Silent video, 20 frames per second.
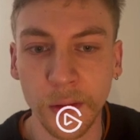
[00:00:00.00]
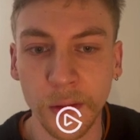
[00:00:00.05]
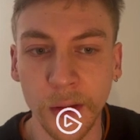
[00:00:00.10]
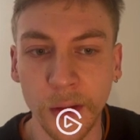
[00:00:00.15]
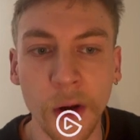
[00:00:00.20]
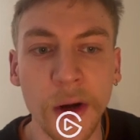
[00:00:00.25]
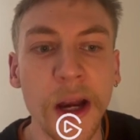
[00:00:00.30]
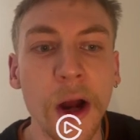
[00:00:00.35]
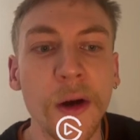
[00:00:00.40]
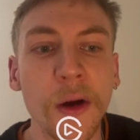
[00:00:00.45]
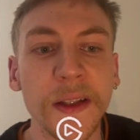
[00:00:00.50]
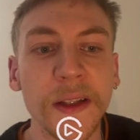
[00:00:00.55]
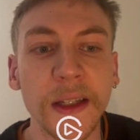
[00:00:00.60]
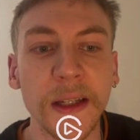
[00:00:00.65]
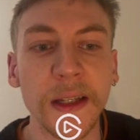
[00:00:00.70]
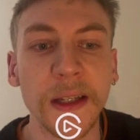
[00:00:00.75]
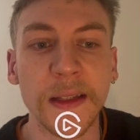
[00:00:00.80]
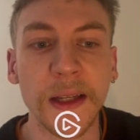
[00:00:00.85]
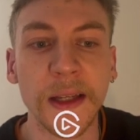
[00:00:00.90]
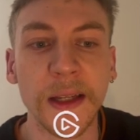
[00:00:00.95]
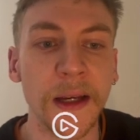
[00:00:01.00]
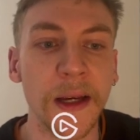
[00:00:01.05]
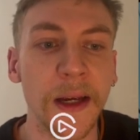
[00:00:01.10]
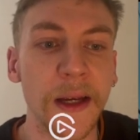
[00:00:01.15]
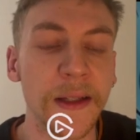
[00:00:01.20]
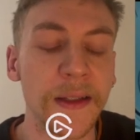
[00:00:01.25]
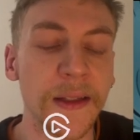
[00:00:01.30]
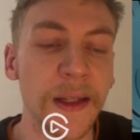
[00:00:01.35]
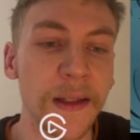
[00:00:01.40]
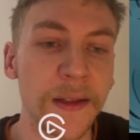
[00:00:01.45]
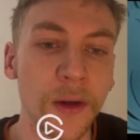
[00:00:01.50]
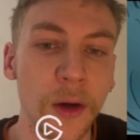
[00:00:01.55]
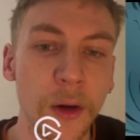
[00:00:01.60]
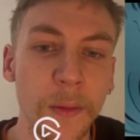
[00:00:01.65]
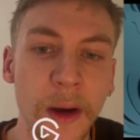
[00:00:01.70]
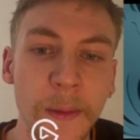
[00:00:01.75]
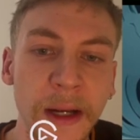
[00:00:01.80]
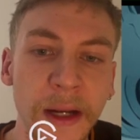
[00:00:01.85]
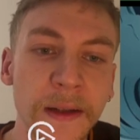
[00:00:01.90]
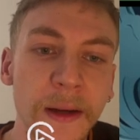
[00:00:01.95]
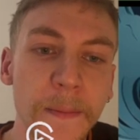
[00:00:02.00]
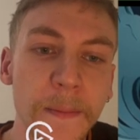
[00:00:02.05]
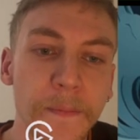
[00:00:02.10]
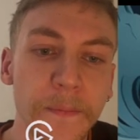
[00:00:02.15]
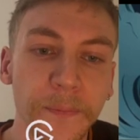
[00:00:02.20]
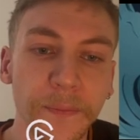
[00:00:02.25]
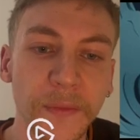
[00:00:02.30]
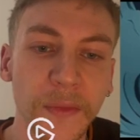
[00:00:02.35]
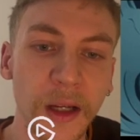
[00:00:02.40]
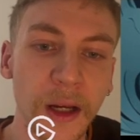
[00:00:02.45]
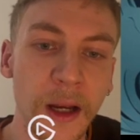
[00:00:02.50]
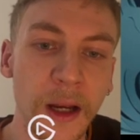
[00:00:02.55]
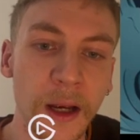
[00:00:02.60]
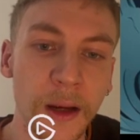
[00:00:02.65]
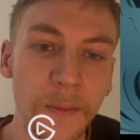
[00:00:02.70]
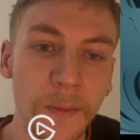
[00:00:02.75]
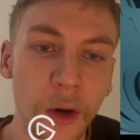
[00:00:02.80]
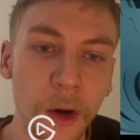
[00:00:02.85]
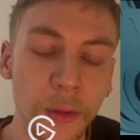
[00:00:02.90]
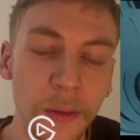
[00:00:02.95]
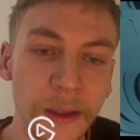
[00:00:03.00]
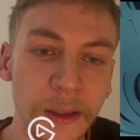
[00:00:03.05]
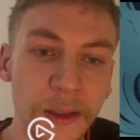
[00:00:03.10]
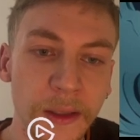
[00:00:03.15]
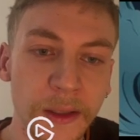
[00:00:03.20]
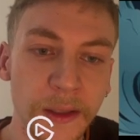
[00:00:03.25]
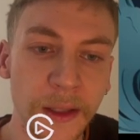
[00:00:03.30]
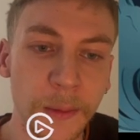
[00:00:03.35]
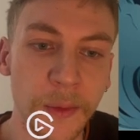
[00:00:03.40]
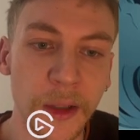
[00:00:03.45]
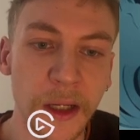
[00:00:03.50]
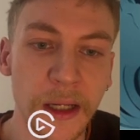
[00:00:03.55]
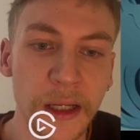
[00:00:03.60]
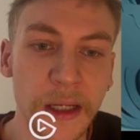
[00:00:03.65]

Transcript: Oh, no, it's his turn, my bad. Already skipped.